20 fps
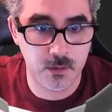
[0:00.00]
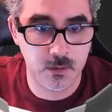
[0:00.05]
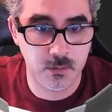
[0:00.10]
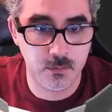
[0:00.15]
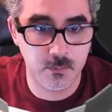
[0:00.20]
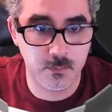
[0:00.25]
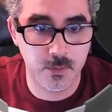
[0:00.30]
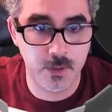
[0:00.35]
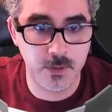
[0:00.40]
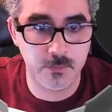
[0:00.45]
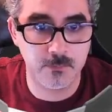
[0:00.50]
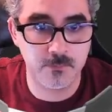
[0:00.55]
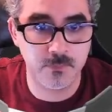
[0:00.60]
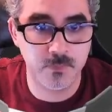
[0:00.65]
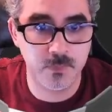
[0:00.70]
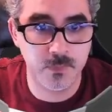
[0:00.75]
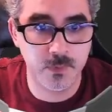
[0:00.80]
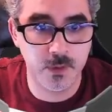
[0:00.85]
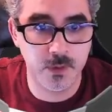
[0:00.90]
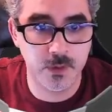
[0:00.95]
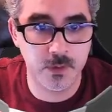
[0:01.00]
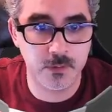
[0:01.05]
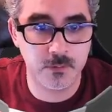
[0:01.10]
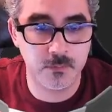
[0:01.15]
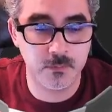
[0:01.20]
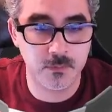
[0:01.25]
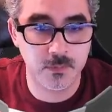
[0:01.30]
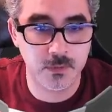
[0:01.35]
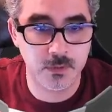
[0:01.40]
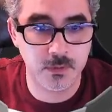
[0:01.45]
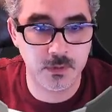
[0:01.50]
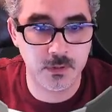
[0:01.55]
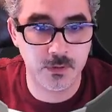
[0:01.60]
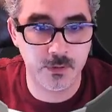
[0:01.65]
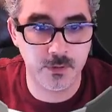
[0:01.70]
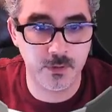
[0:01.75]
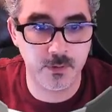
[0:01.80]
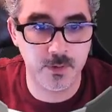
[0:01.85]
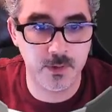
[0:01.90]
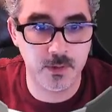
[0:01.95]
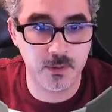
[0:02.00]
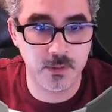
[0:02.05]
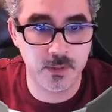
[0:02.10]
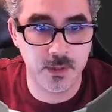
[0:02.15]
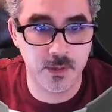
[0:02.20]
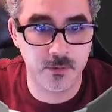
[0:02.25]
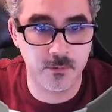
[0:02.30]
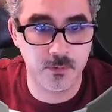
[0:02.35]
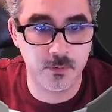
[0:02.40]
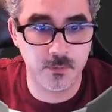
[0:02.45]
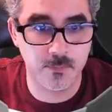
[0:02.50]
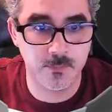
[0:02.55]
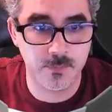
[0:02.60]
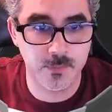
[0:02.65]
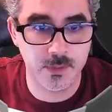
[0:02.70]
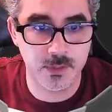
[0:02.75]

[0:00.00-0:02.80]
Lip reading: but not totally terrible.